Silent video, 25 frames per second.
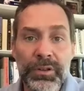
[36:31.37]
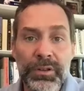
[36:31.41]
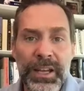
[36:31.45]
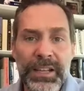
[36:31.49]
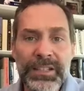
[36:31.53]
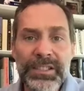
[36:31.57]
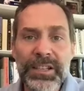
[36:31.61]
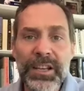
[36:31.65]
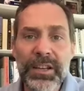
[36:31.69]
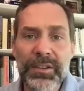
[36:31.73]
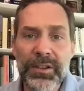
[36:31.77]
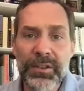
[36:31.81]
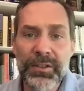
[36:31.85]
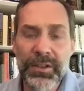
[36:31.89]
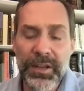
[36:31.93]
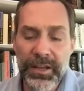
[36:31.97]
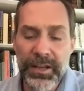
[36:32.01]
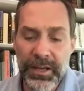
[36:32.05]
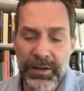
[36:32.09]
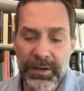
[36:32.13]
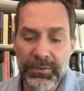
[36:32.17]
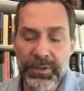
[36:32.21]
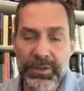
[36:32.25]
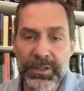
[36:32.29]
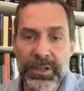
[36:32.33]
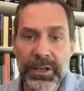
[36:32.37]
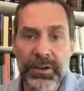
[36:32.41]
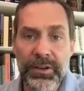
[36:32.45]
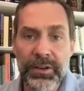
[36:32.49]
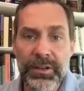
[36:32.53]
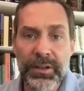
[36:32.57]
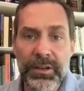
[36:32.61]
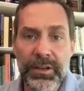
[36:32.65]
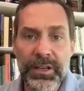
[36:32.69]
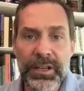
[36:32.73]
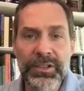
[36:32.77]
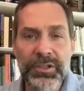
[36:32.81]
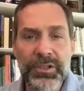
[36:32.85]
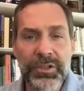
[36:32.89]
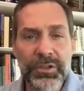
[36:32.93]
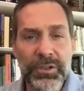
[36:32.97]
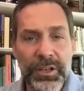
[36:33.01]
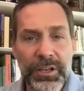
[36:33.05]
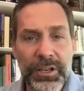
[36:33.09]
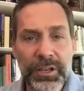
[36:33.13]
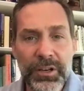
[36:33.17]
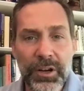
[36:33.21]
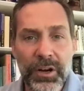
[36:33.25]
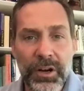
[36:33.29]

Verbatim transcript: That's the other thing I will tell you is you look at